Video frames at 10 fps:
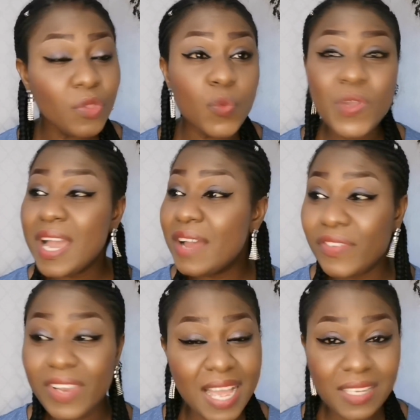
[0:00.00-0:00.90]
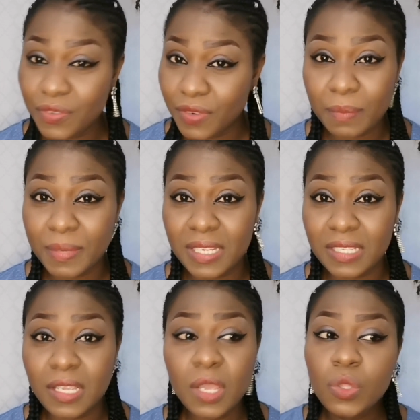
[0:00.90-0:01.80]
We have large
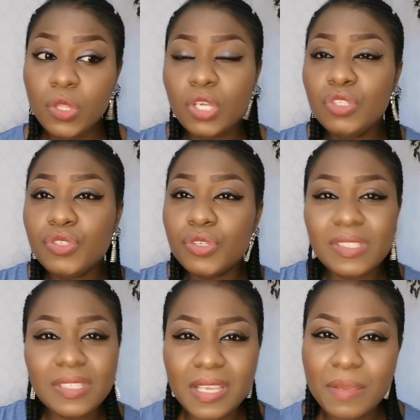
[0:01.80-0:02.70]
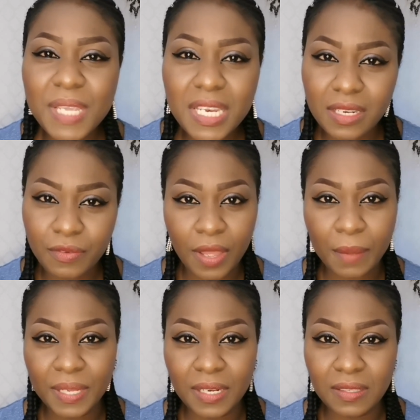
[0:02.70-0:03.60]
families, not just immediate
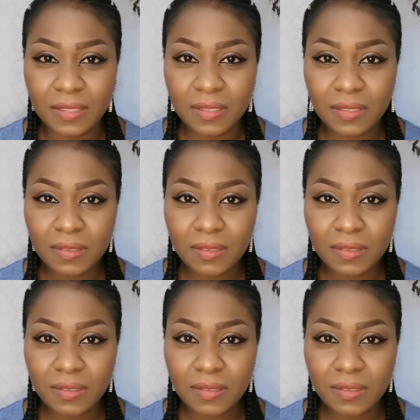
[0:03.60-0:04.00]
families.